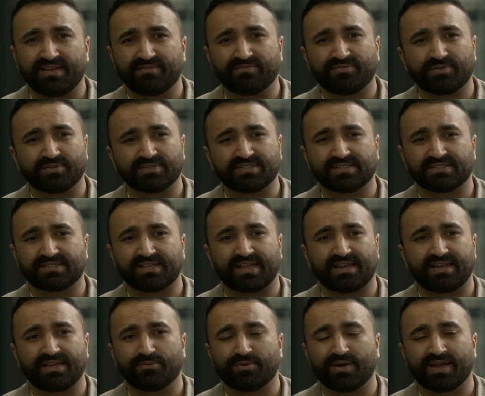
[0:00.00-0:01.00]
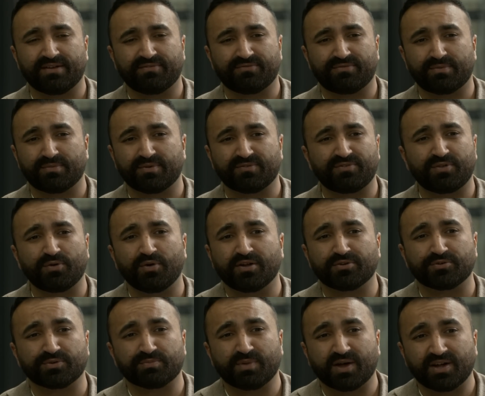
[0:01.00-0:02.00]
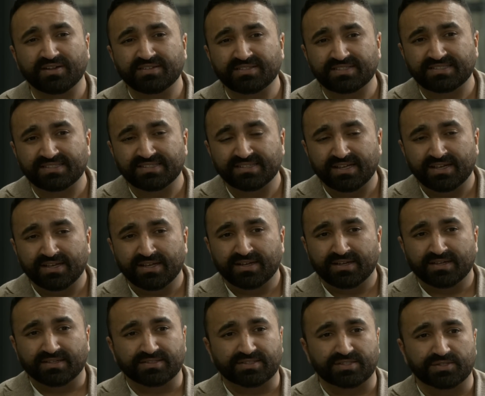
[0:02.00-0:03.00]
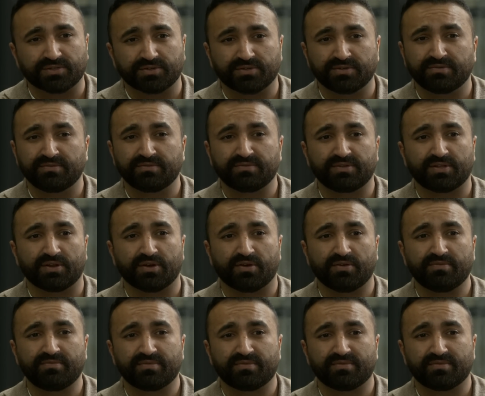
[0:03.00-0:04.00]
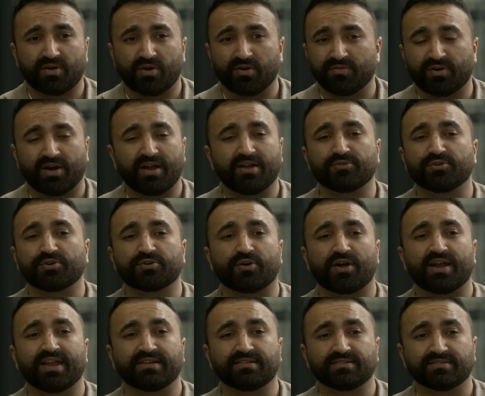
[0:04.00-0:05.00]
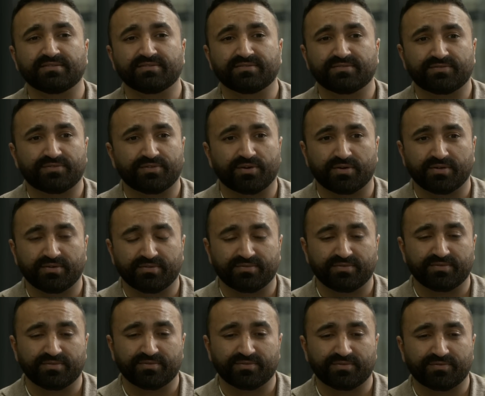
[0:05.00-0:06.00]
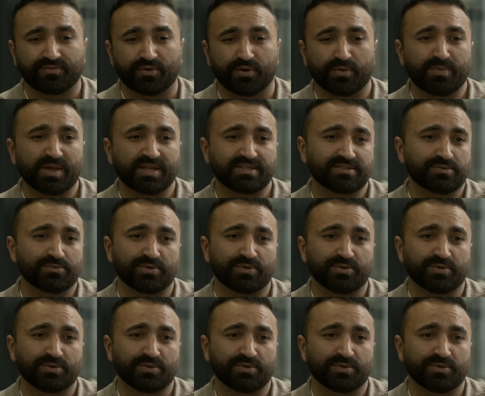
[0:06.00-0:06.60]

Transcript: influencers anywhere from a few hundred bucks to, you know, over a hundred grand for, for a piece of